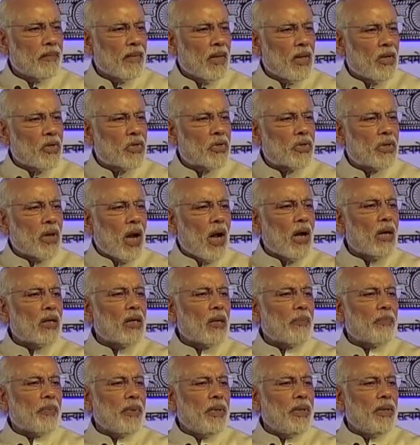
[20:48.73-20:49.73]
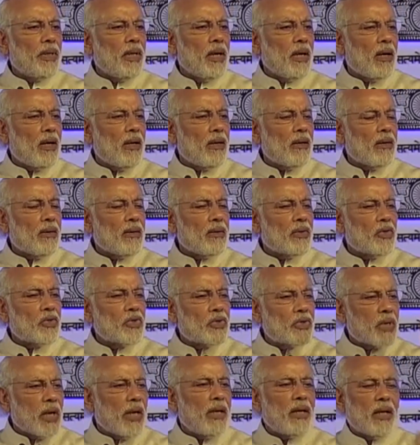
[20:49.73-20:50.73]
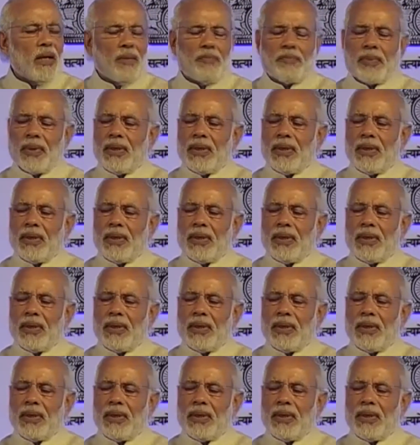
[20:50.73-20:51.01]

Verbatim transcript: Start Up India, Stand Up